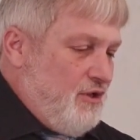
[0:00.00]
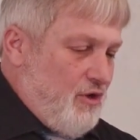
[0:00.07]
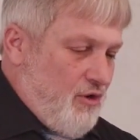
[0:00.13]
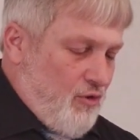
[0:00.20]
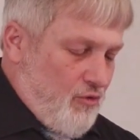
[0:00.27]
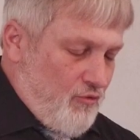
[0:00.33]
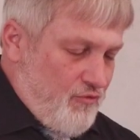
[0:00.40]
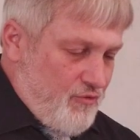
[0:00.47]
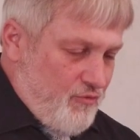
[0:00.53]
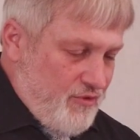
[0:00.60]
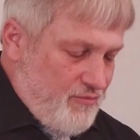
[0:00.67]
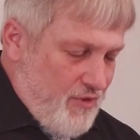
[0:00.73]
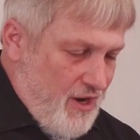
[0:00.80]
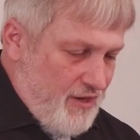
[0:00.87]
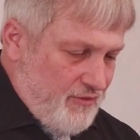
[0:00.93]
Oh, that we
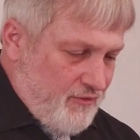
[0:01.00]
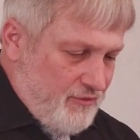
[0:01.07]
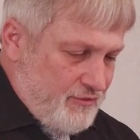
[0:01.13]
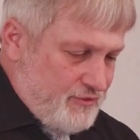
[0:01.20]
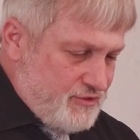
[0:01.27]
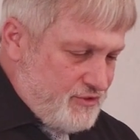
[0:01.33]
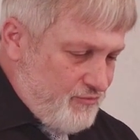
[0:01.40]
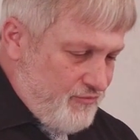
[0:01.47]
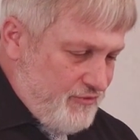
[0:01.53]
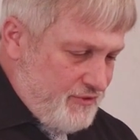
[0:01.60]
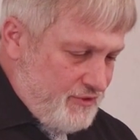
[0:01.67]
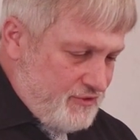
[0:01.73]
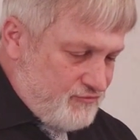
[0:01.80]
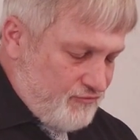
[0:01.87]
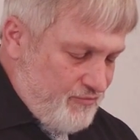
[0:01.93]
might learn some
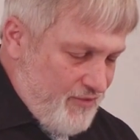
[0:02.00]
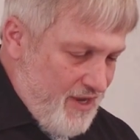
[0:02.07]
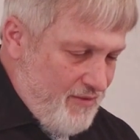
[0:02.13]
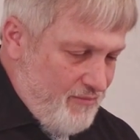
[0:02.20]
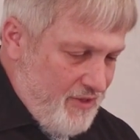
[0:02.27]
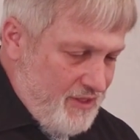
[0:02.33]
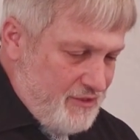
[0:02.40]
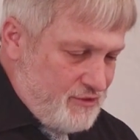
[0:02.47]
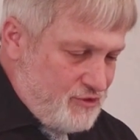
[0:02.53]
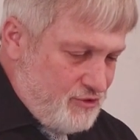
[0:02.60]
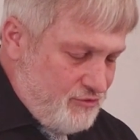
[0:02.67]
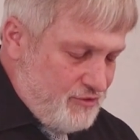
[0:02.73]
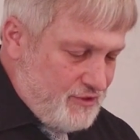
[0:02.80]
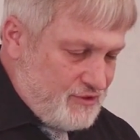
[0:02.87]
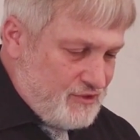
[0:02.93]
things from that man
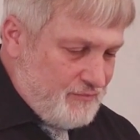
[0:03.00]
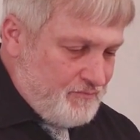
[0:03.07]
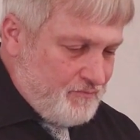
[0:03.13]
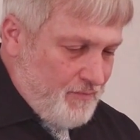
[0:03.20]
Judas.